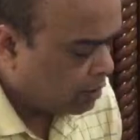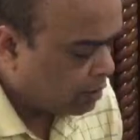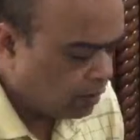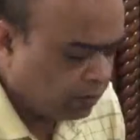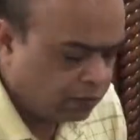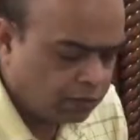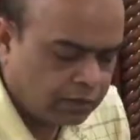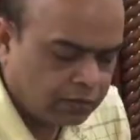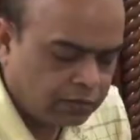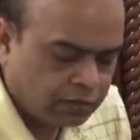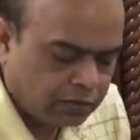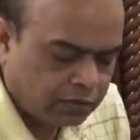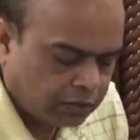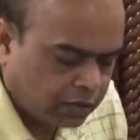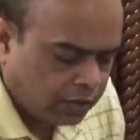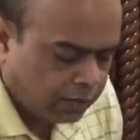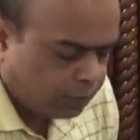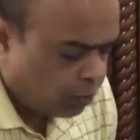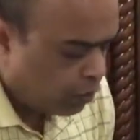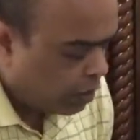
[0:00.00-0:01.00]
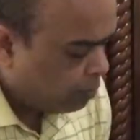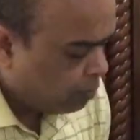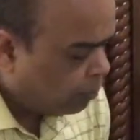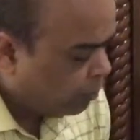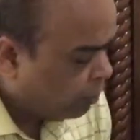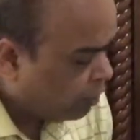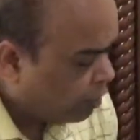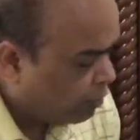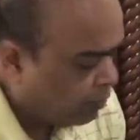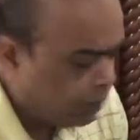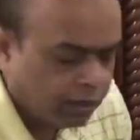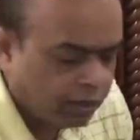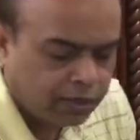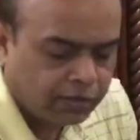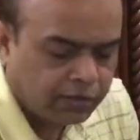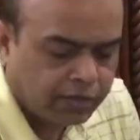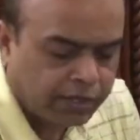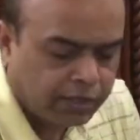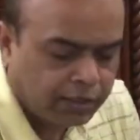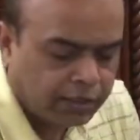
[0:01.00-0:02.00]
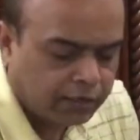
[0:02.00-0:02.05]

Just keep moving your fingers like